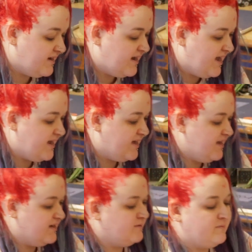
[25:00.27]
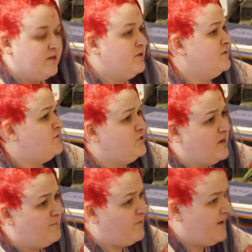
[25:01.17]
Lit. I can
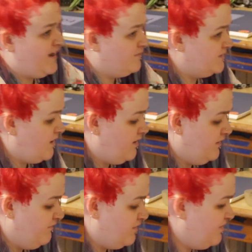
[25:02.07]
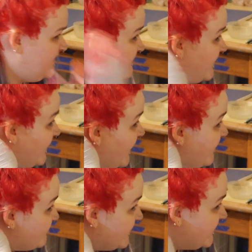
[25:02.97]
jump around all over the place, and I have